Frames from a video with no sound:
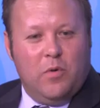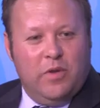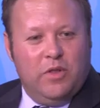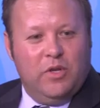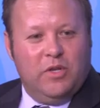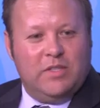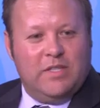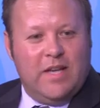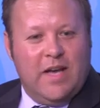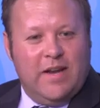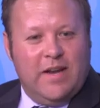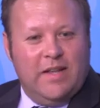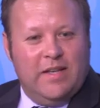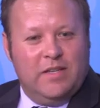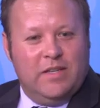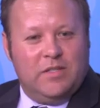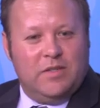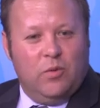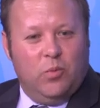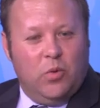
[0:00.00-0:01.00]
we looked at
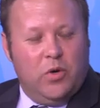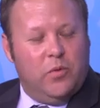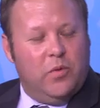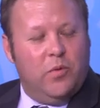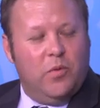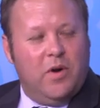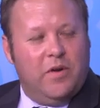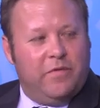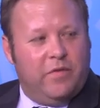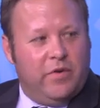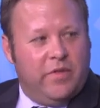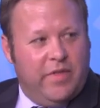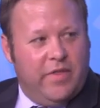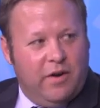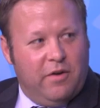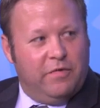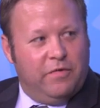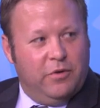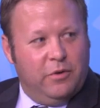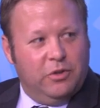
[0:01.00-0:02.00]
is what do we want for
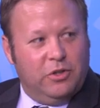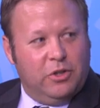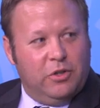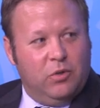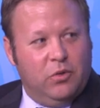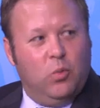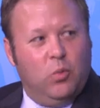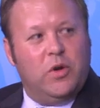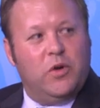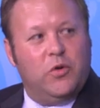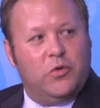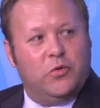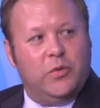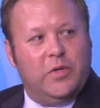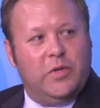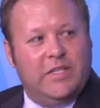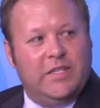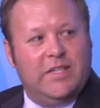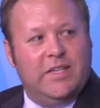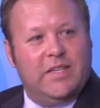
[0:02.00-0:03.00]
their future? What do
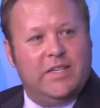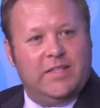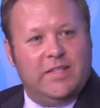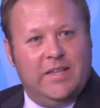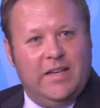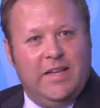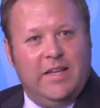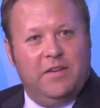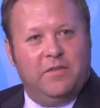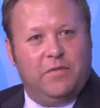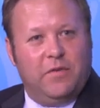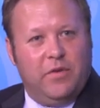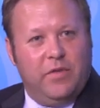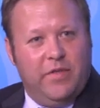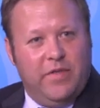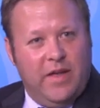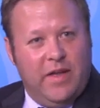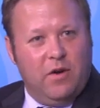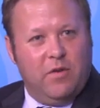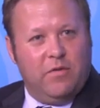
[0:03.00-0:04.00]
we see as the need for
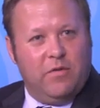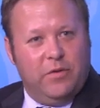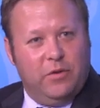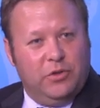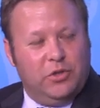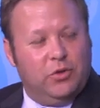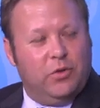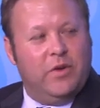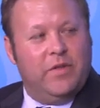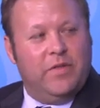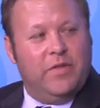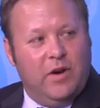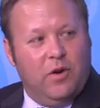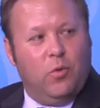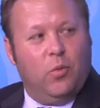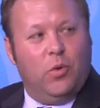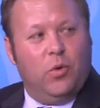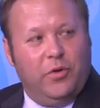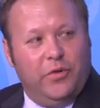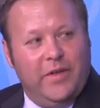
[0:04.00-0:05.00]
their future and their
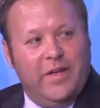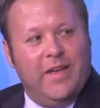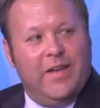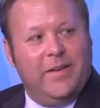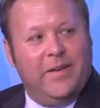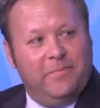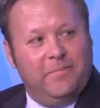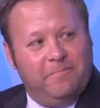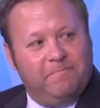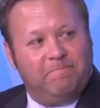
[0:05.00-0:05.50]
world ahead?